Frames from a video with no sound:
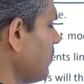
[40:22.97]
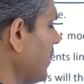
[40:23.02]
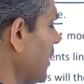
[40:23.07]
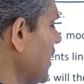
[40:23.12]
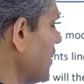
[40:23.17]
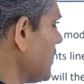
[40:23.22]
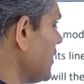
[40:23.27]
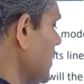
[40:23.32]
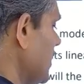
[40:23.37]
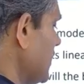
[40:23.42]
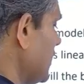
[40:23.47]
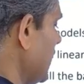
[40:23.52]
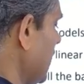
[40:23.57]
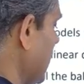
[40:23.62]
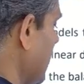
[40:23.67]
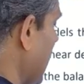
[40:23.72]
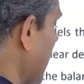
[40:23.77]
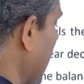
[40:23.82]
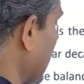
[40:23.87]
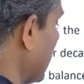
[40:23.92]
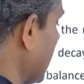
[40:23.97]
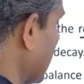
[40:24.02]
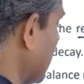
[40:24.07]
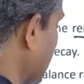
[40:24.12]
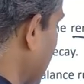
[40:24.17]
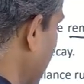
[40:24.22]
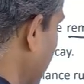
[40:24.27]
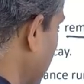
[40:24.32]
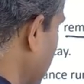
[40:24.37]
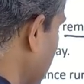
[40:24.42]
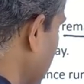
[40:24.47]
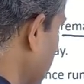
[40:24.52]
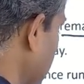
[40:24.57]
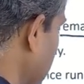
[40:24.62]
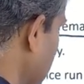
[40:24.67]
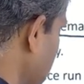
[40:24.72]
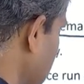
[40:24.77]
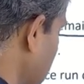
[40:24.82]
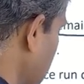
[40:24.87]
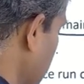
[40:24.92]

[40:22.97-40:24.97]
plus c. I can write this